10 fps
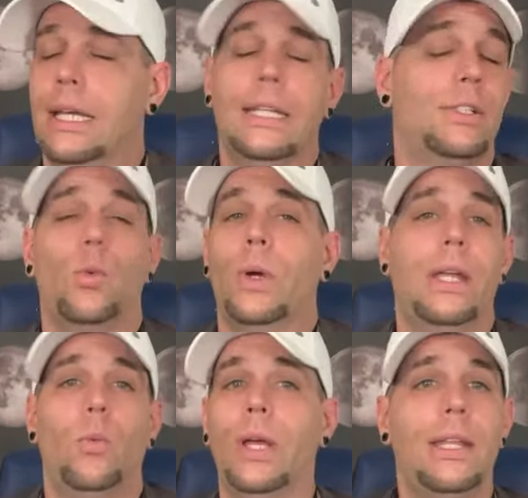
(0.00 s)
It's a
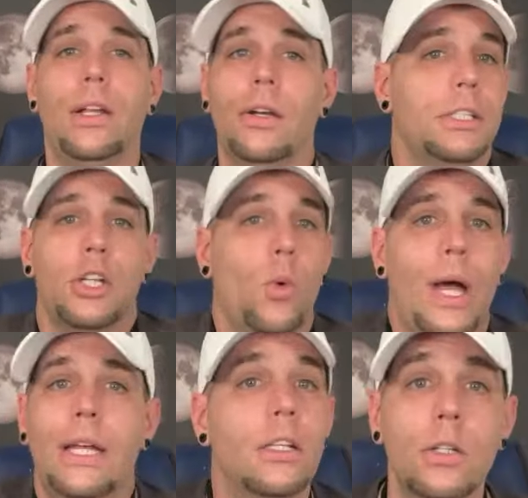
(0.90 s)
win-win. There is no
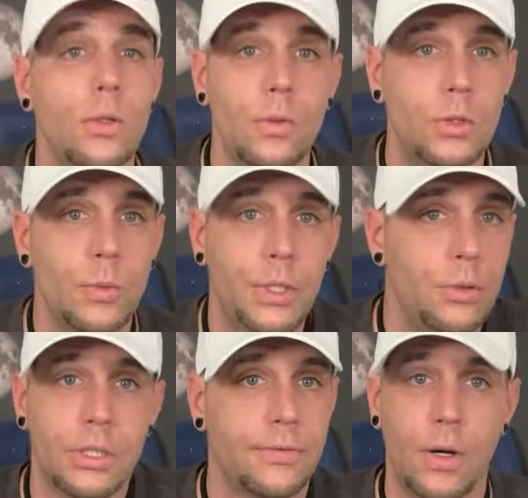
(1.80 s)
way to lose when you
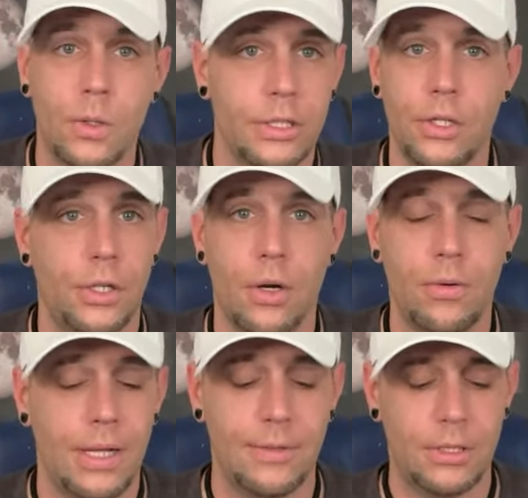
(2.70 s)
just focus on your
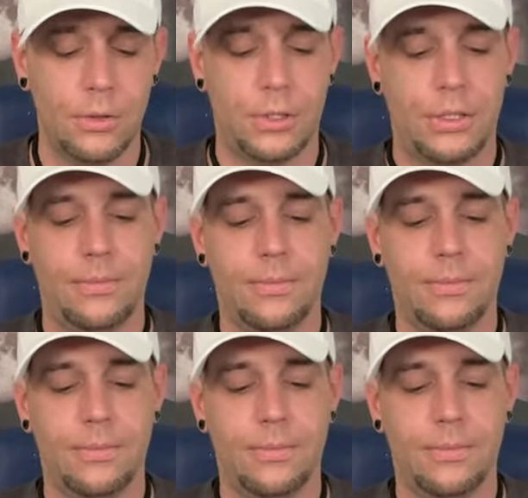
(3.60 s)
own evolution.